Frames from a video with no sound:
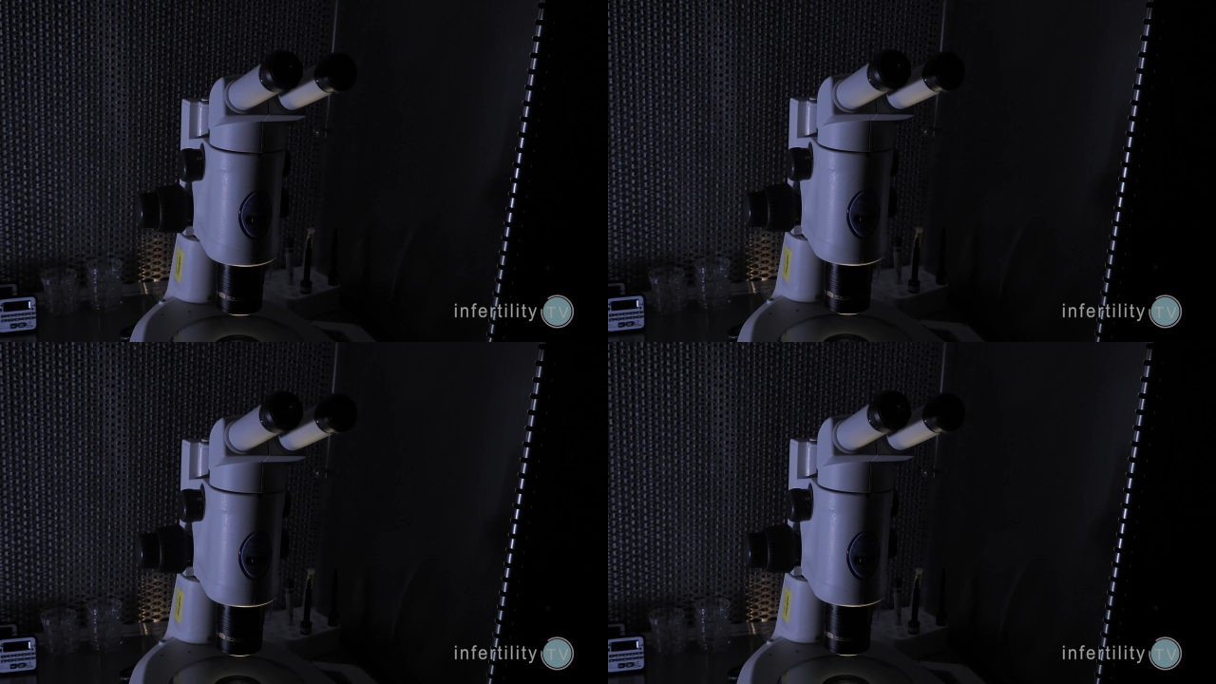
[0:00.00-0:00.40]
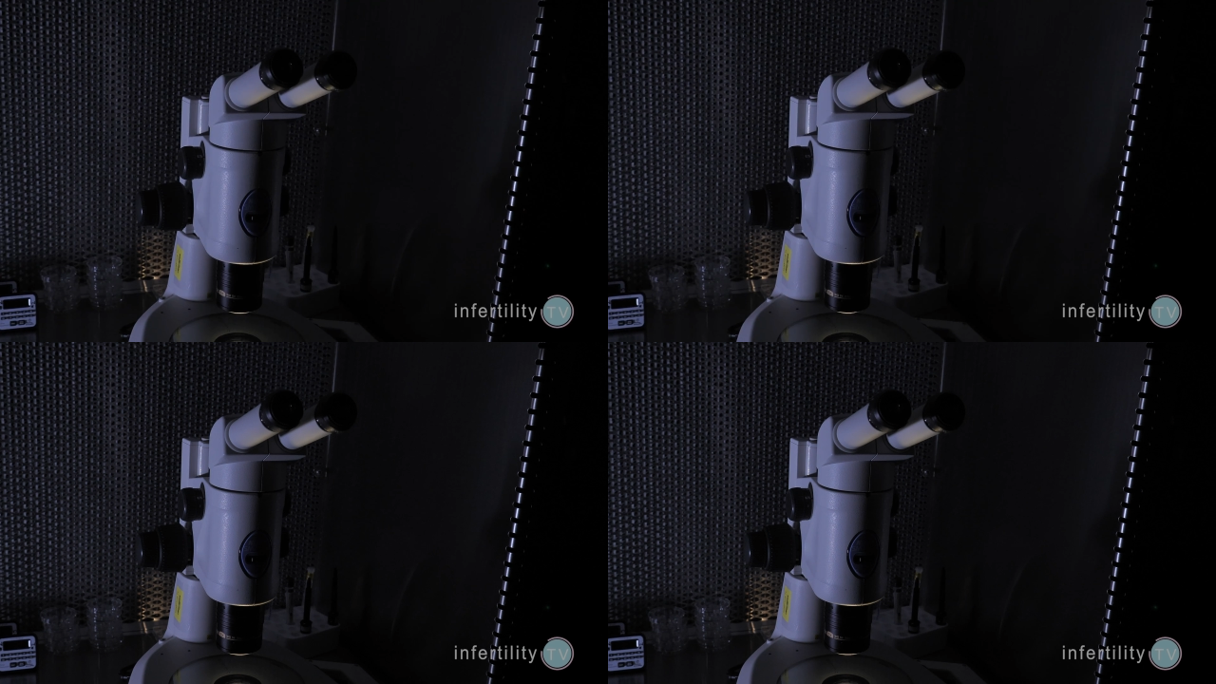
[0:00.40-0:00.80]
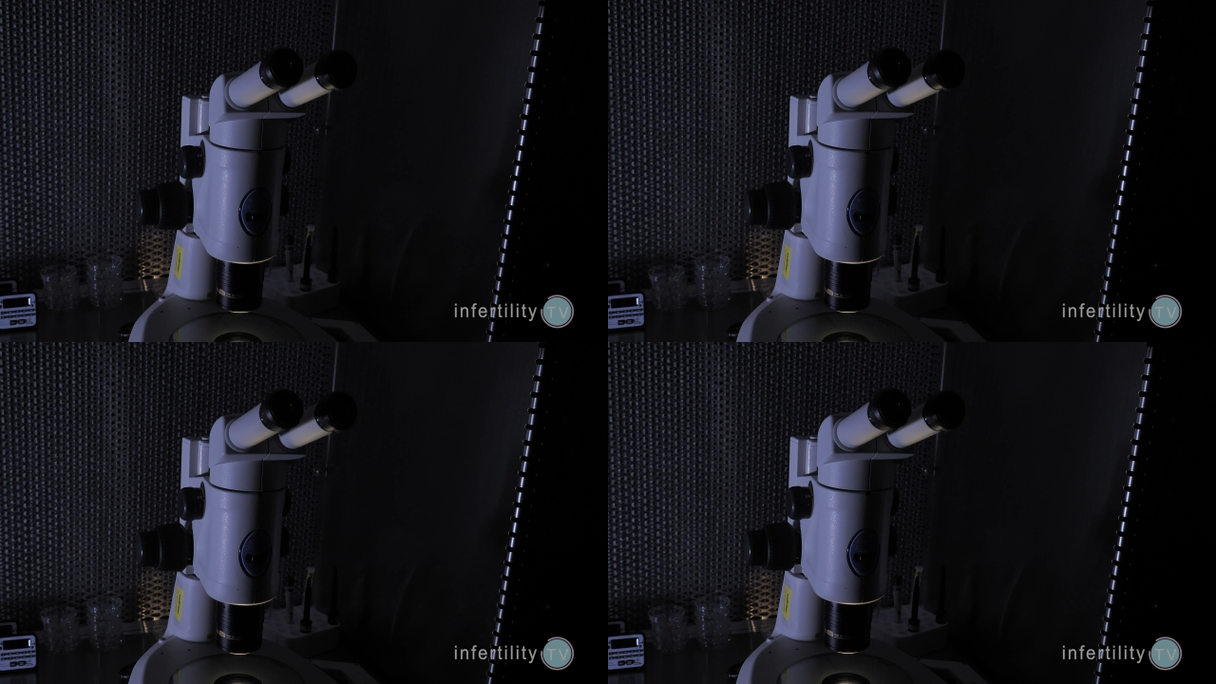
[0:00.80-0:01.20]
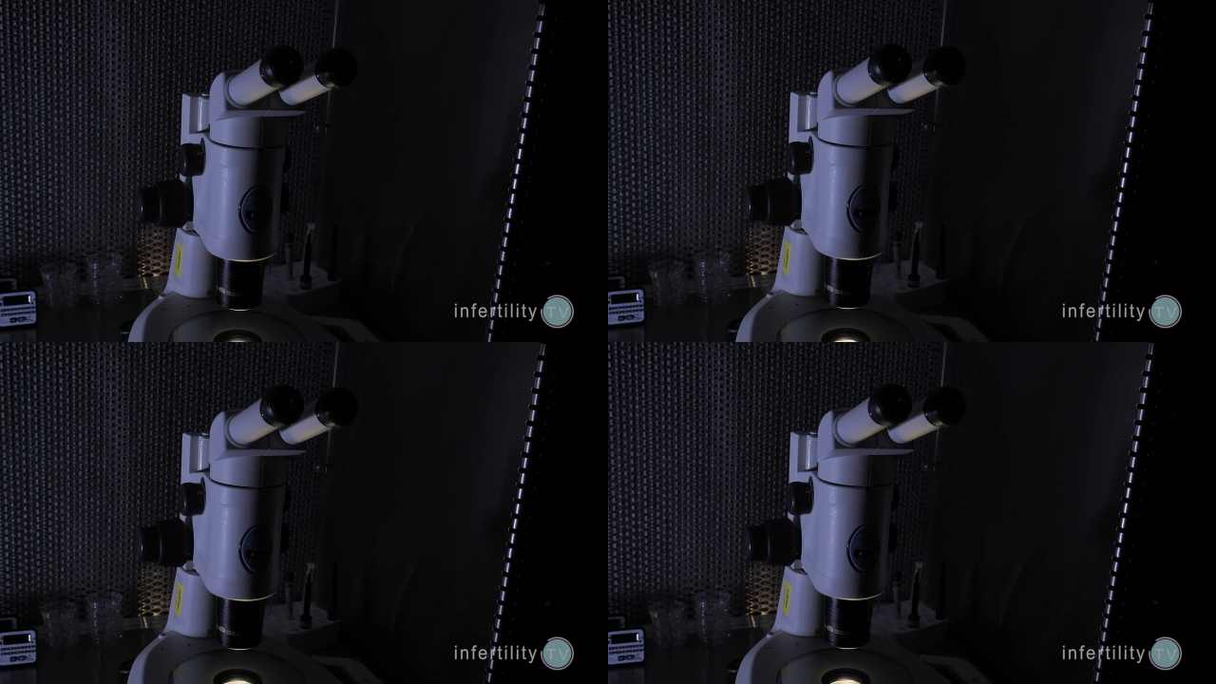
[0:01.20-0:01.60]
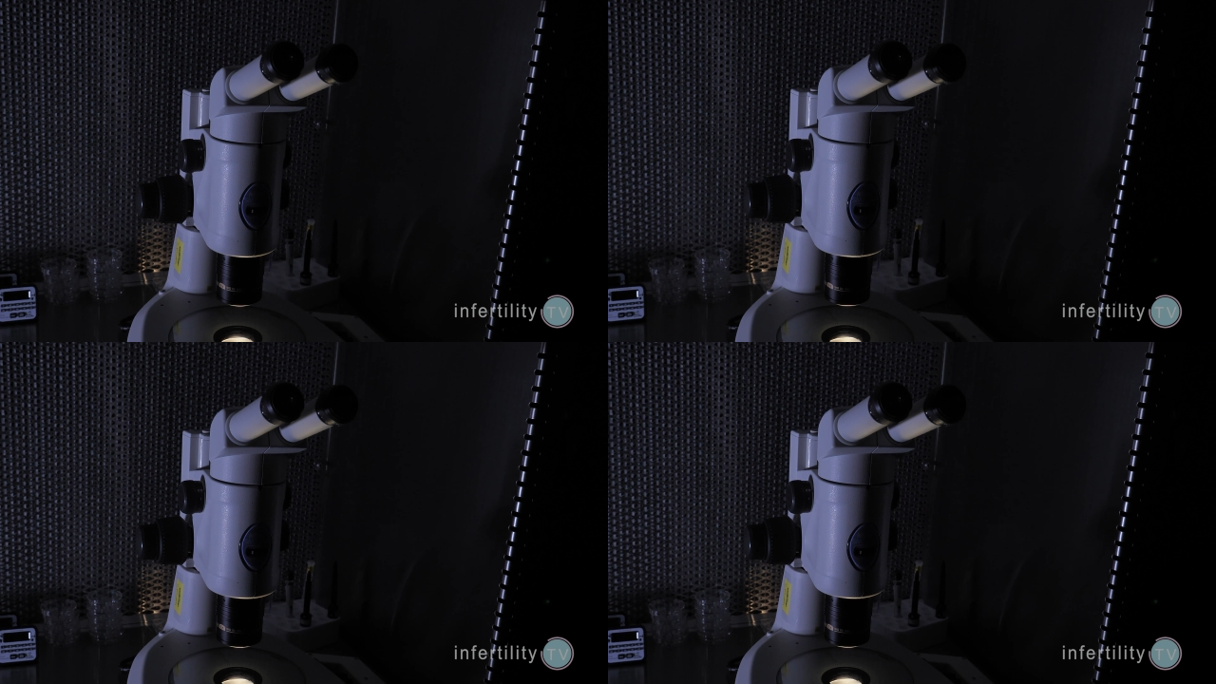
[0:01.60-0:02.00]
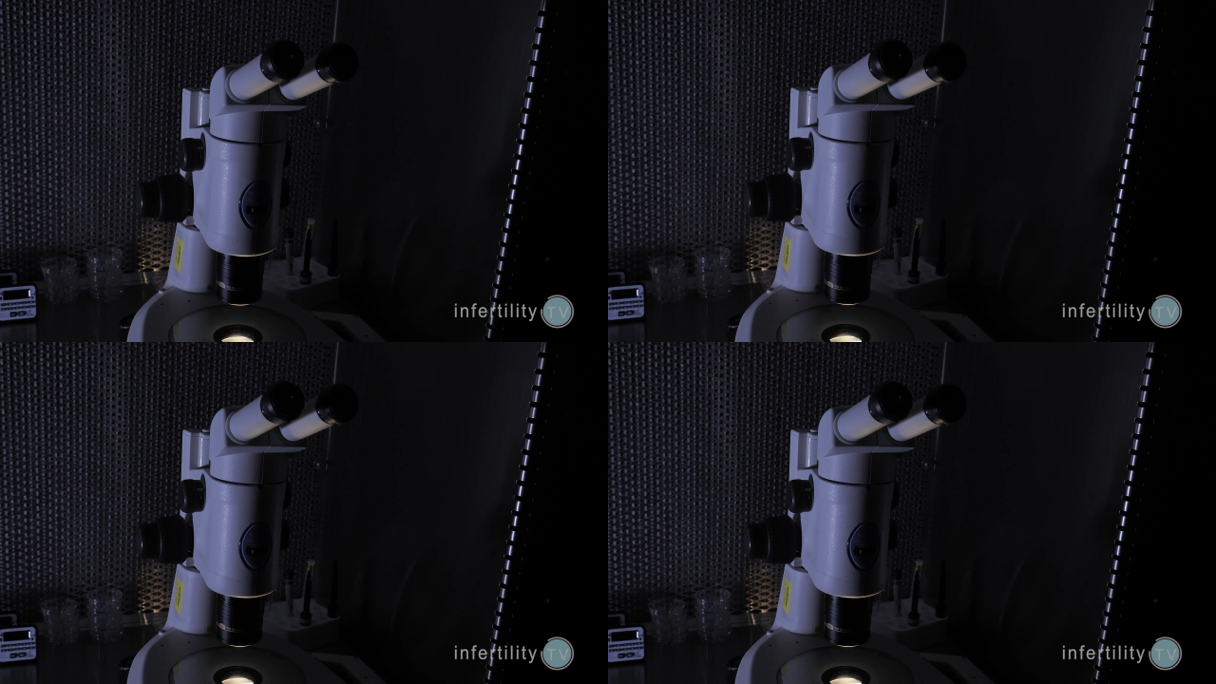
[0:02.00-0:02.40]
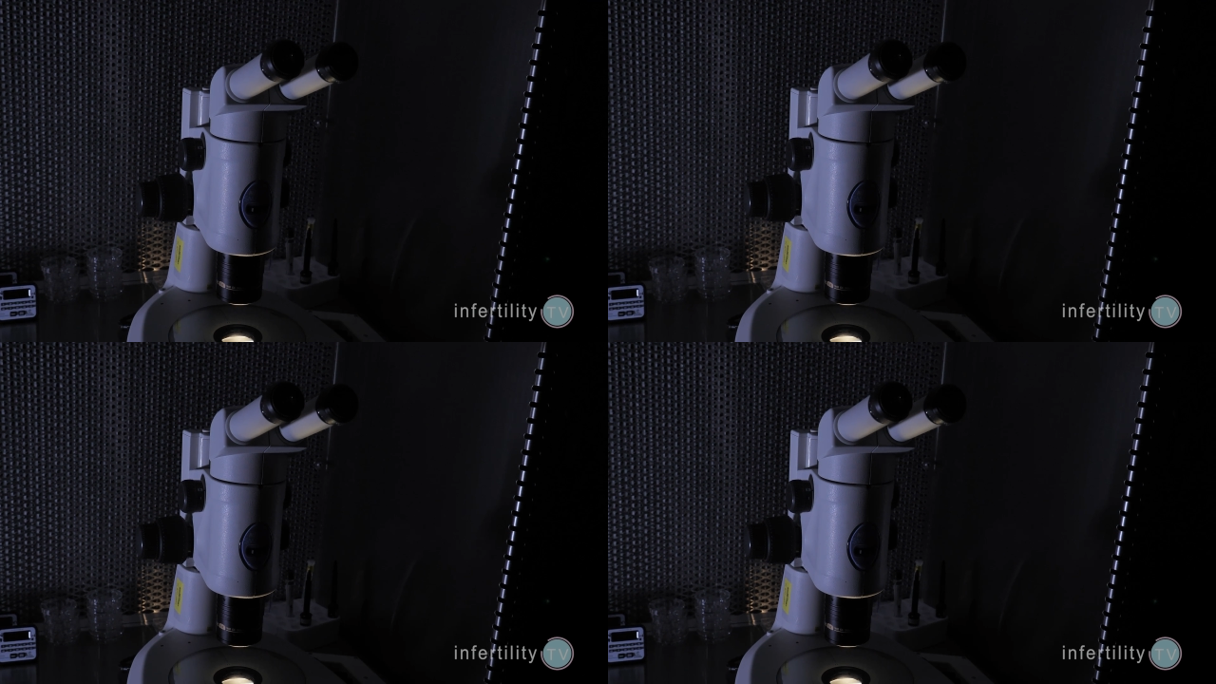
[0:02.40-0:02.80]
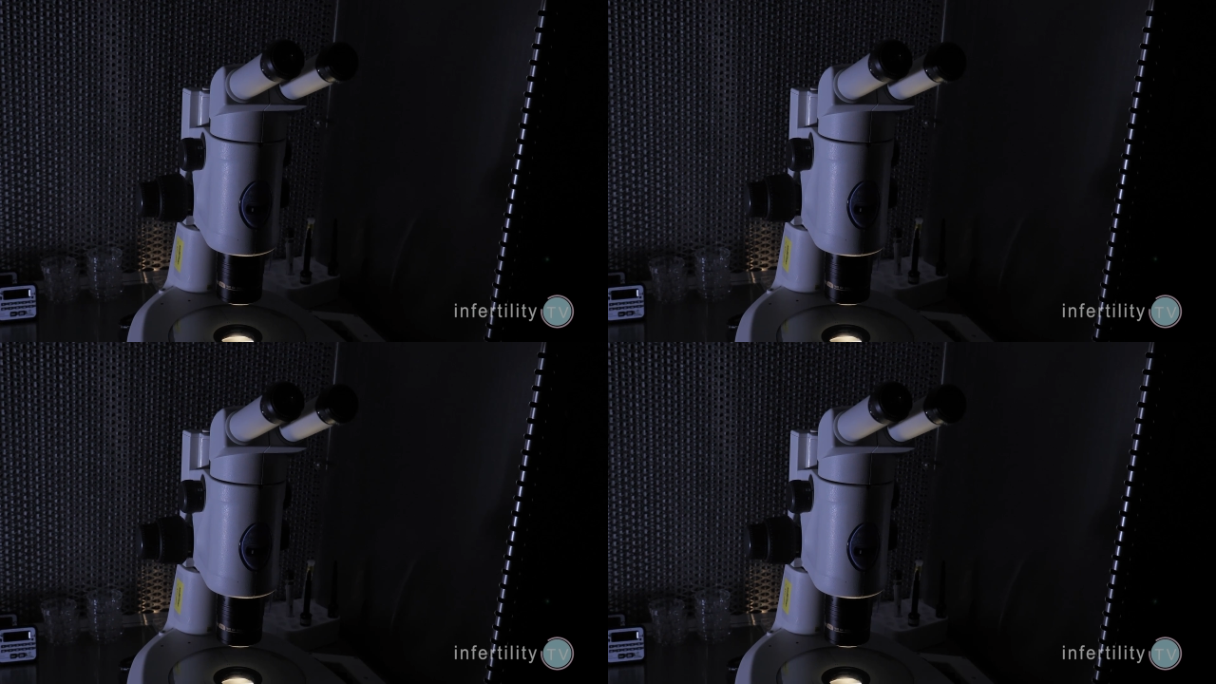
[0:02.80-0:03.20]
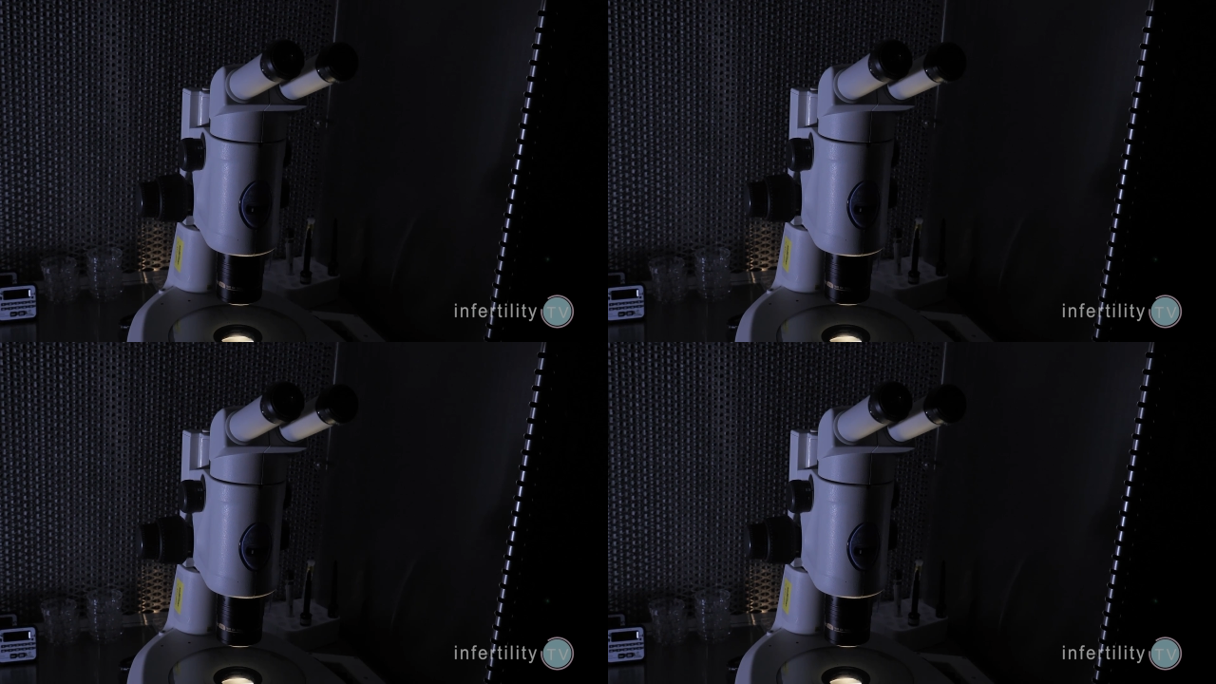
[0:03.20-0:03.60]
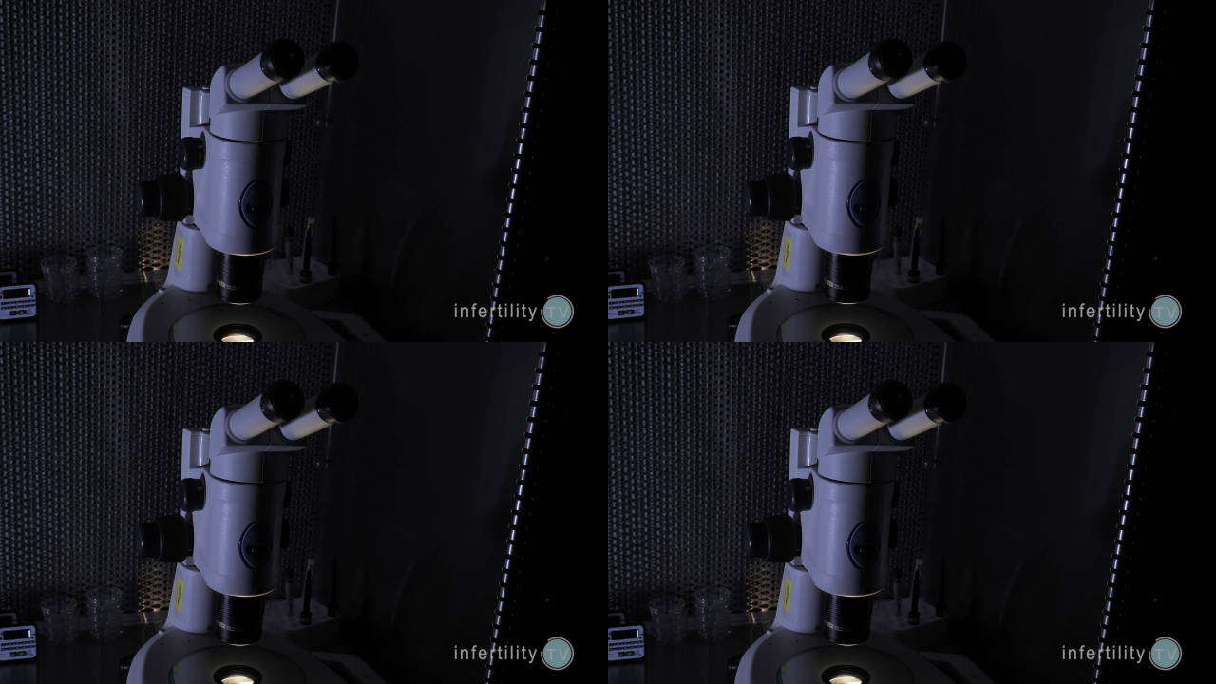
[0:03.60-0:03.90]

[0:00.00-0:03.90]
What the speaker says: [unreadable: no face in view]